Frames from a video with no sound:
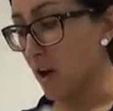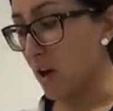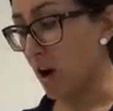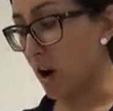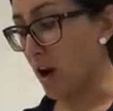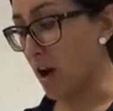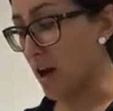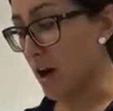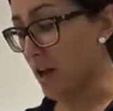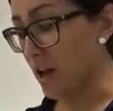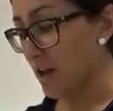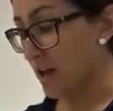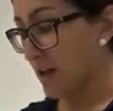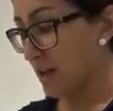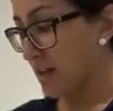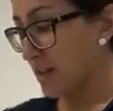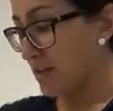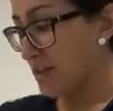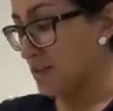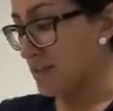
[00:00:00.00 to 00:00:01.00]
on
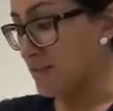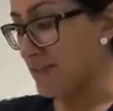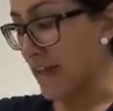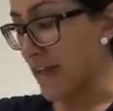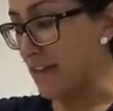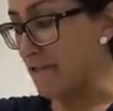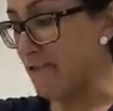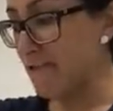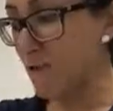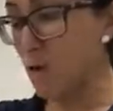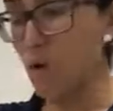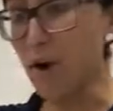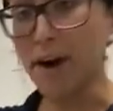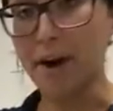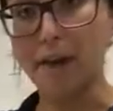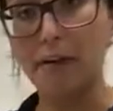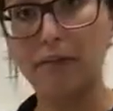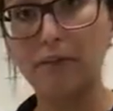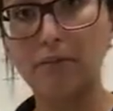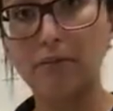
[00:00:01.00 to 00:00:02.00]
day
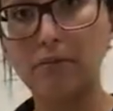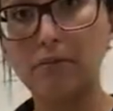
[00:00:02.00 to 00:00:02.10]
4,